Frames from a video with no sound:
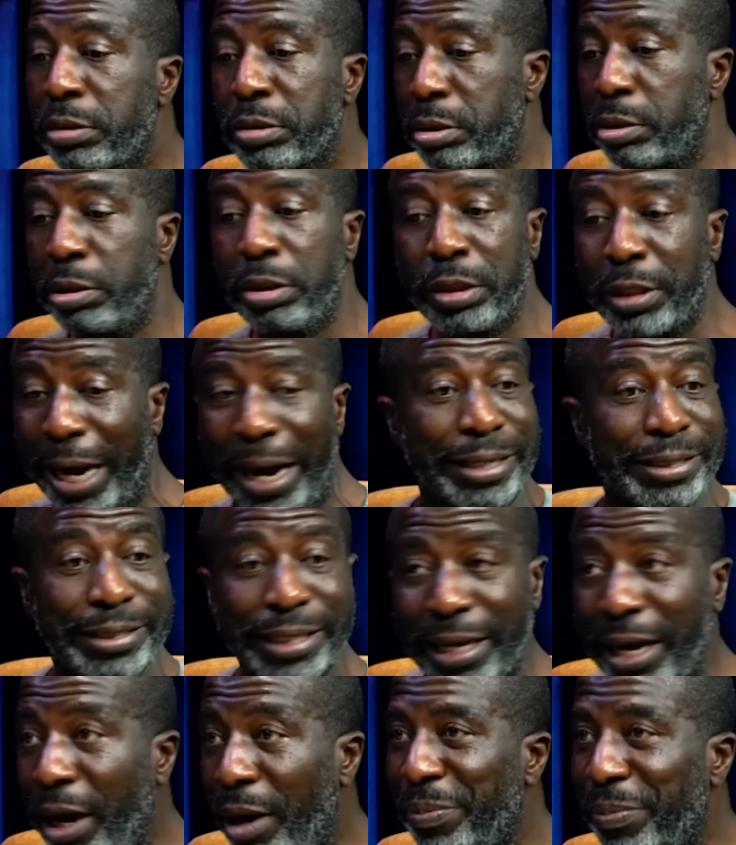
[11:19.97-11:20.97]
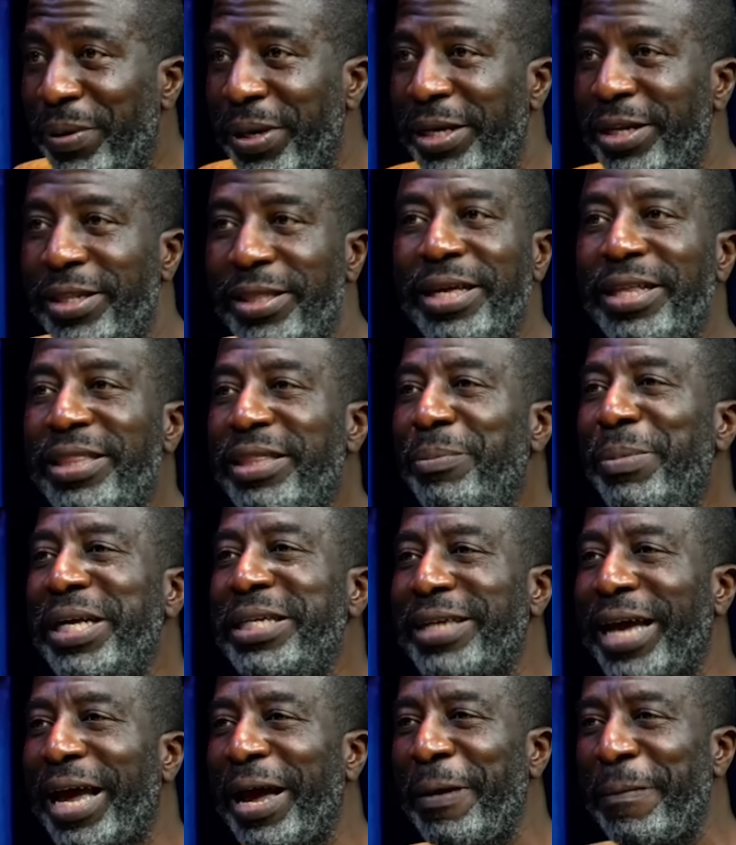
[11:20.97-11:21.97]
Guys, help me. In the
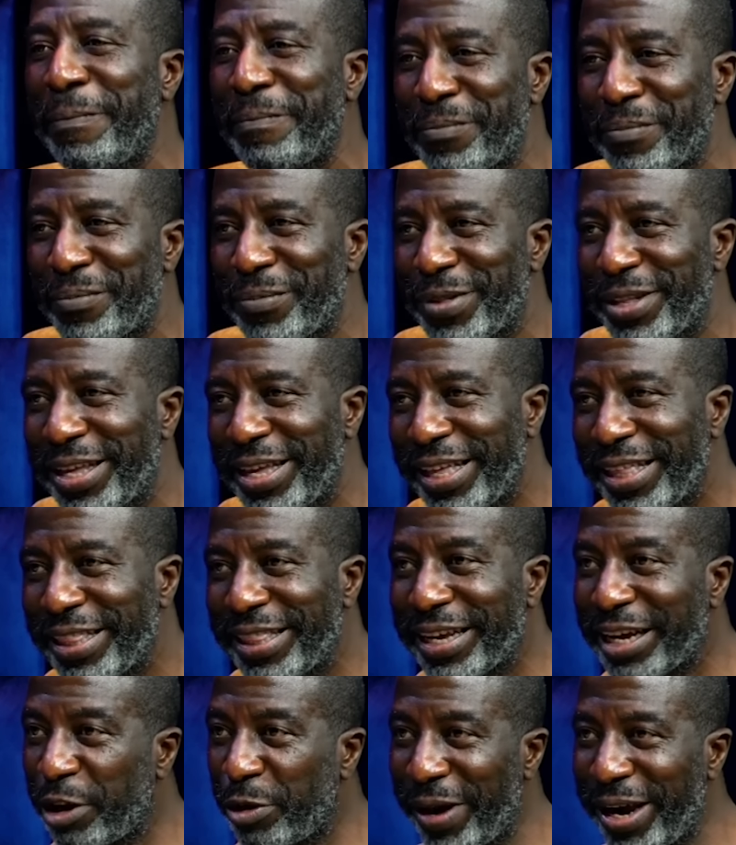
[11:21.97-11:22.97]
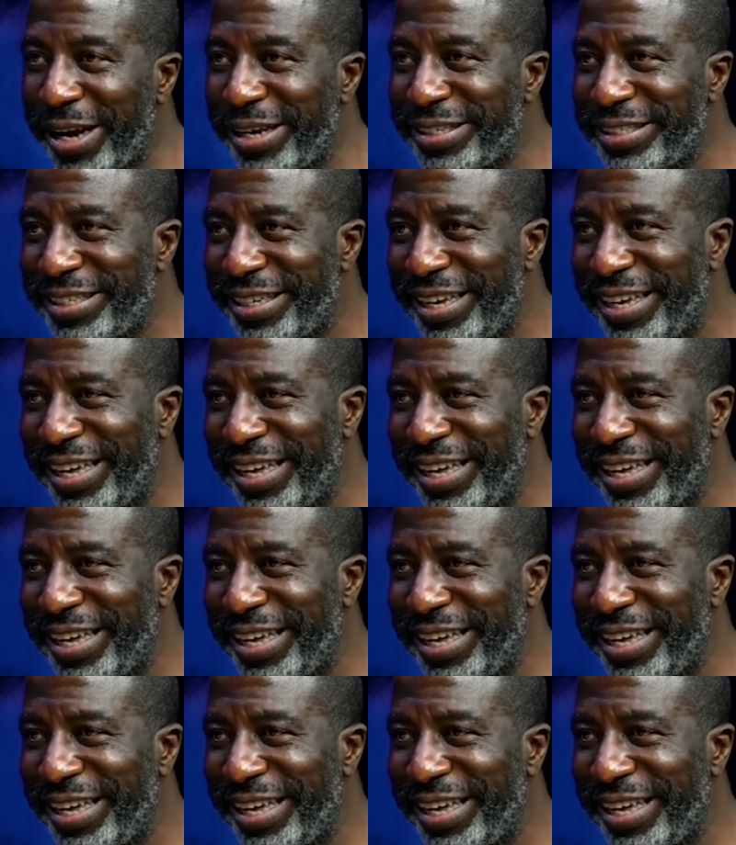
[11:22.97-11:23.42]
meantime, the crazy